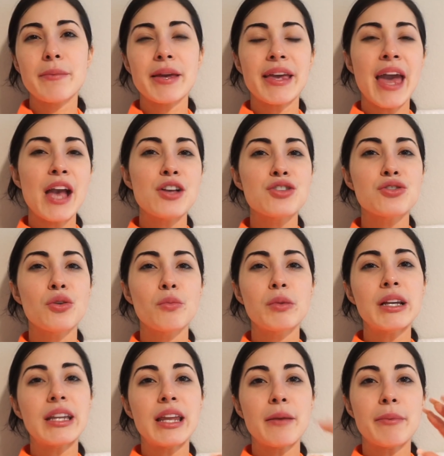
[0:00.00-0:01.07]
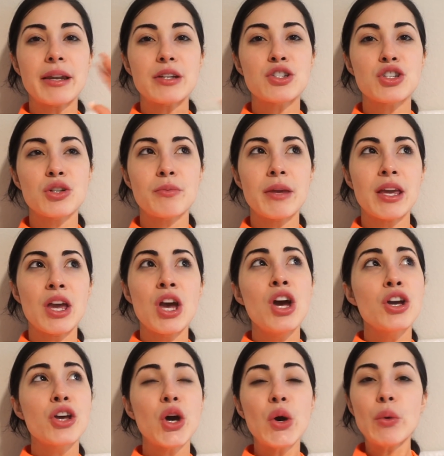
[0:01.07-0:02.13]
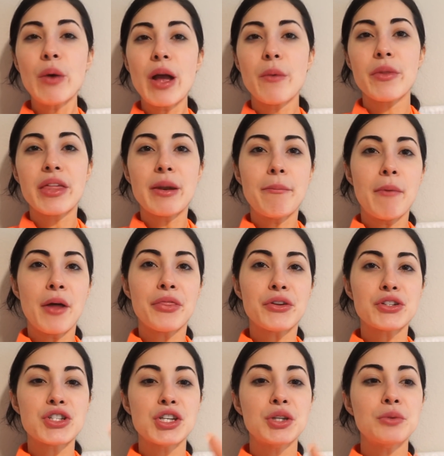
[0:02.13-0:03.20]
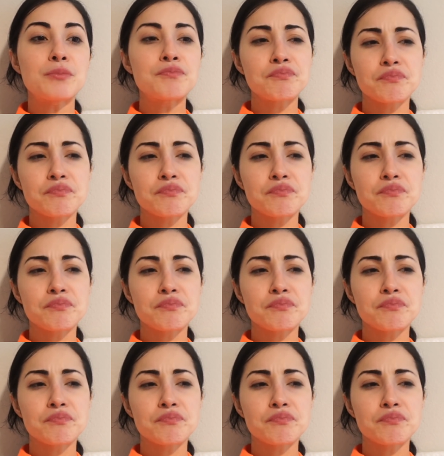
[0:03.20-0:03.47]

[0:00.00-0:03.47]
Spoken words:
be occasional bleeding, but it should go away within a month or two.